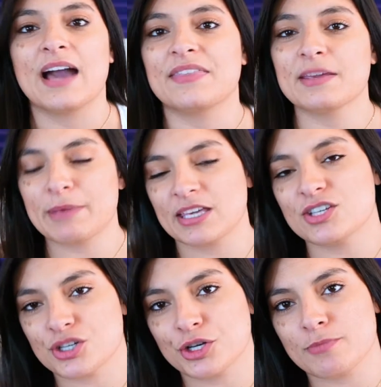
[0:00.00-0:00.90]
I think making
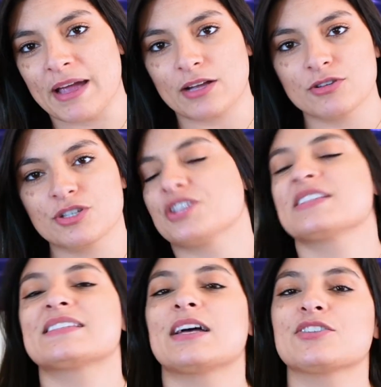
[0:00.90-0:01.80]
sure your
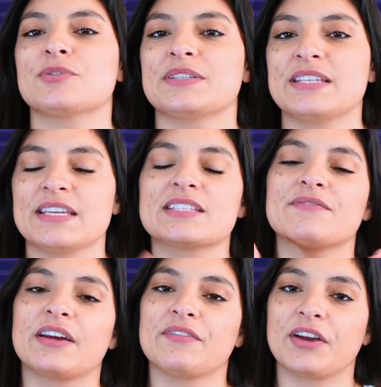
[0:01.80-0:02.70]
micronutrients is down to a T is
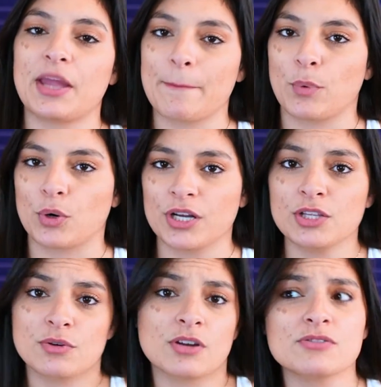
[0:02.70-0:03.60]
very, very important.
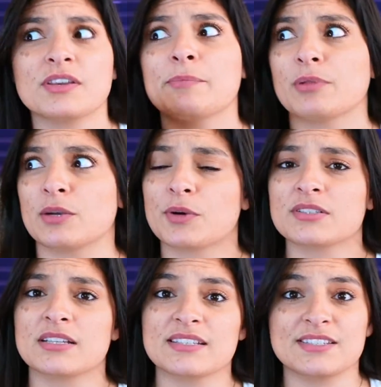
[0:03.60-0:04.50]
You can also get blood work
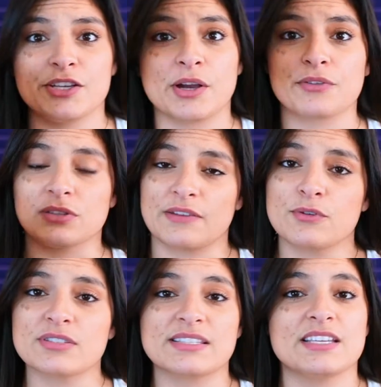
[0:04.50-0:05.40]
done to see your other
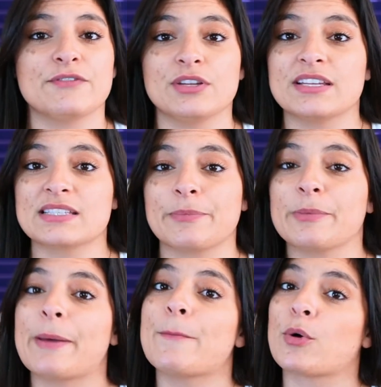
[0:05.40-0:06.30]
levels, to see if you need to
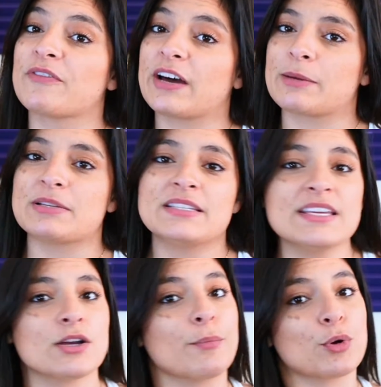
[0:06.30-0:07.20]
supplement more vitamin
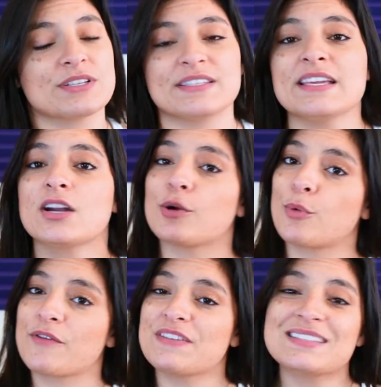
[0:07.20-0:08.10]
D or more zinc or
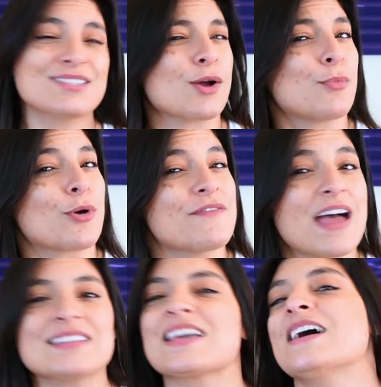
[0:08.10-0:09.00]
more of this or more of
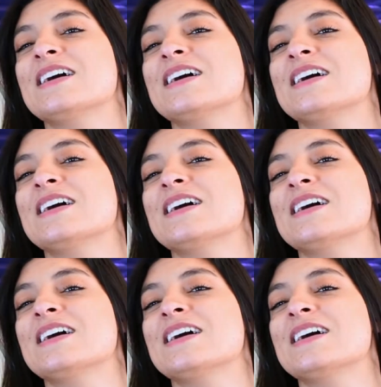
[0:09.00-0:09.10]
that.